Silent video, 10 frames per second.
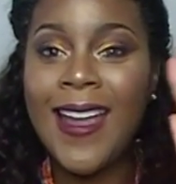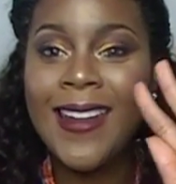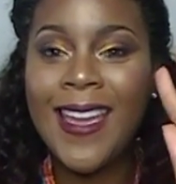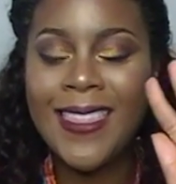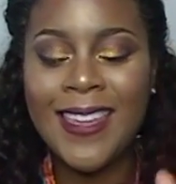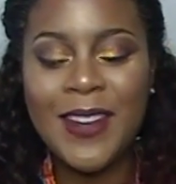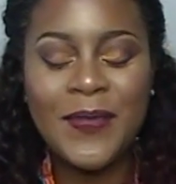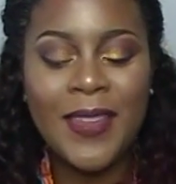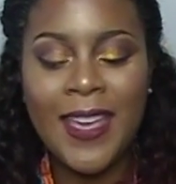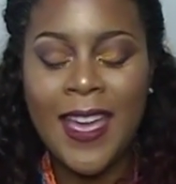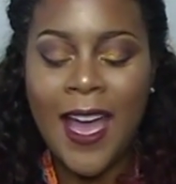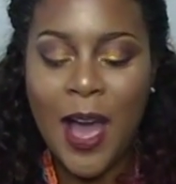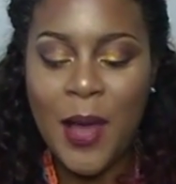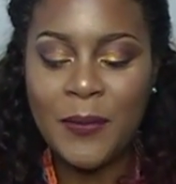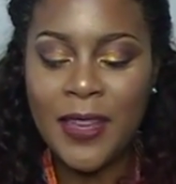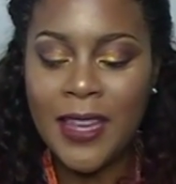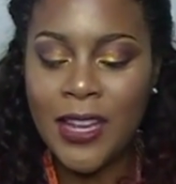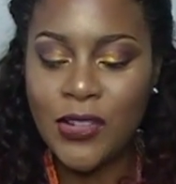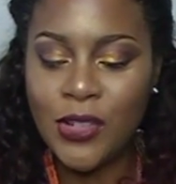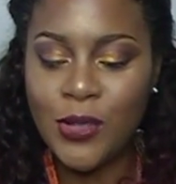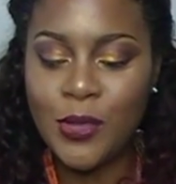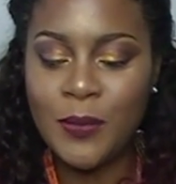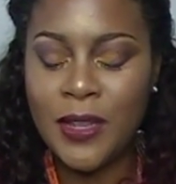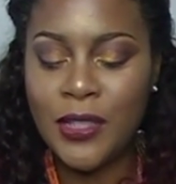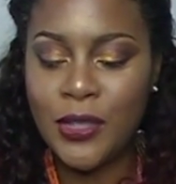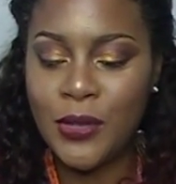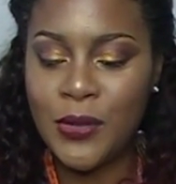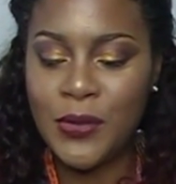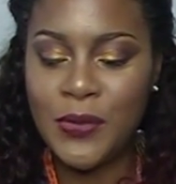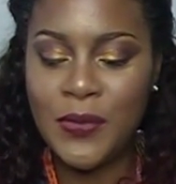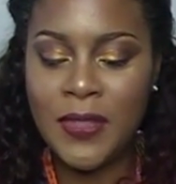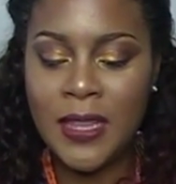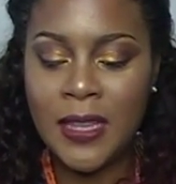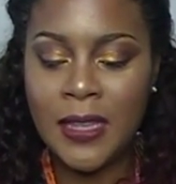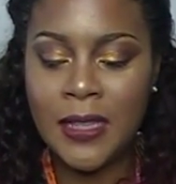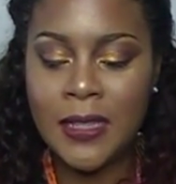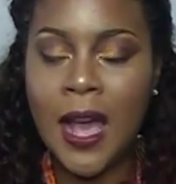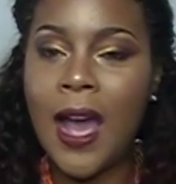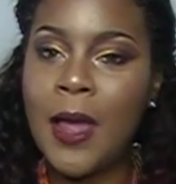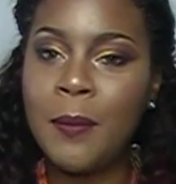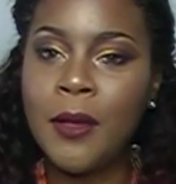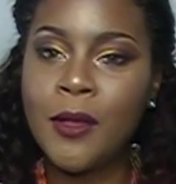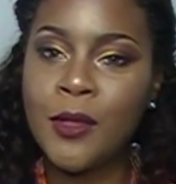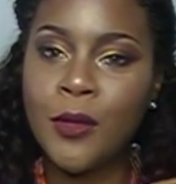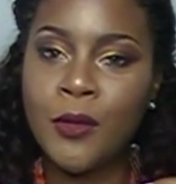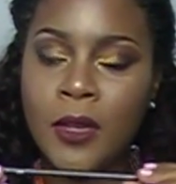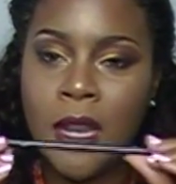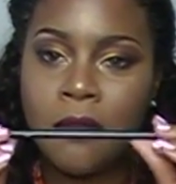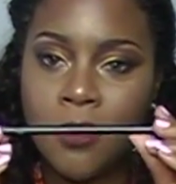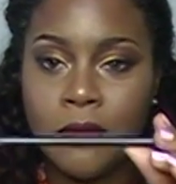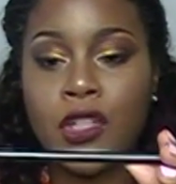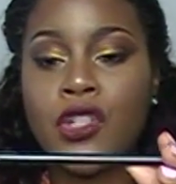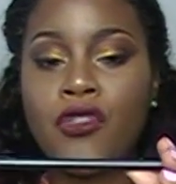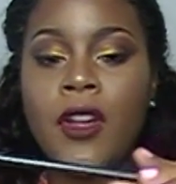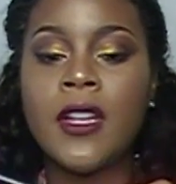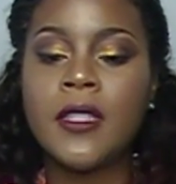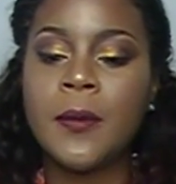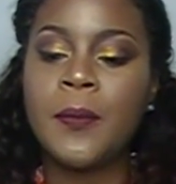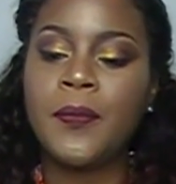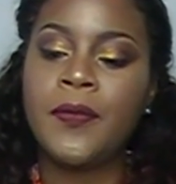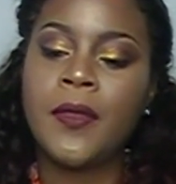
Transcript: Hi, Nathan. He introduced me to this eye pencil strut,